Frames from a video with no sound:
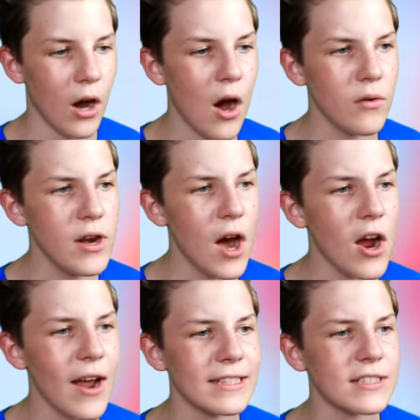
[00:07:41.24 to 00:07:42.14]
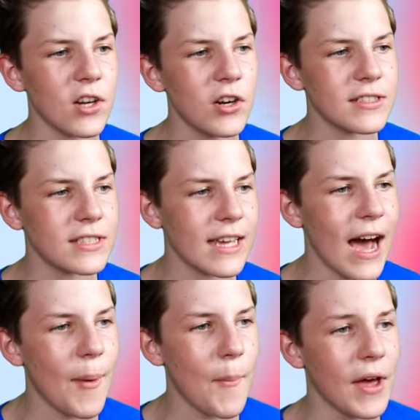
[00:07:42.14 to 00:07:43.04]
Oh no, and so does the
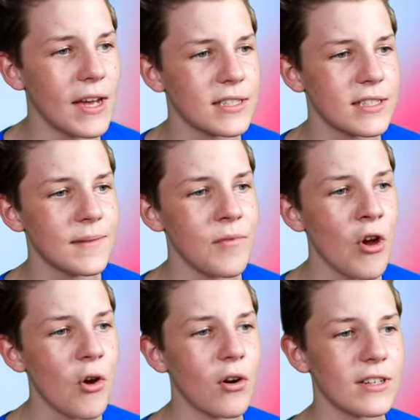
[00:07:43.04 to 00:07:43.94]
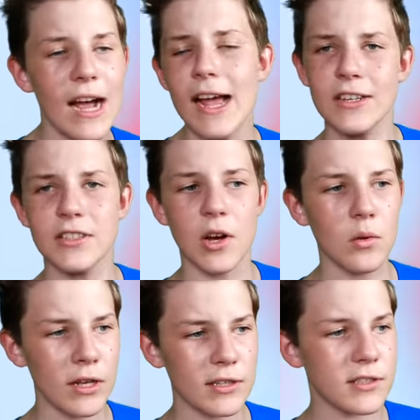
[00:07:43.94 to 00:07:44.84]
compass. Or as I used to
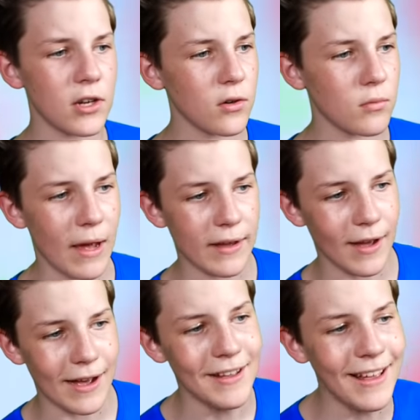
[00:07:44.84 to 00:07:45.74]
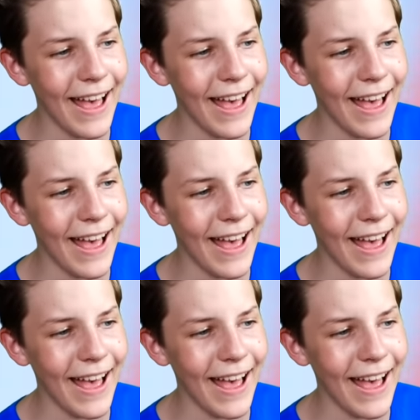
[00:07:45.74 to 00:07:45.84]
call it, a circle maker.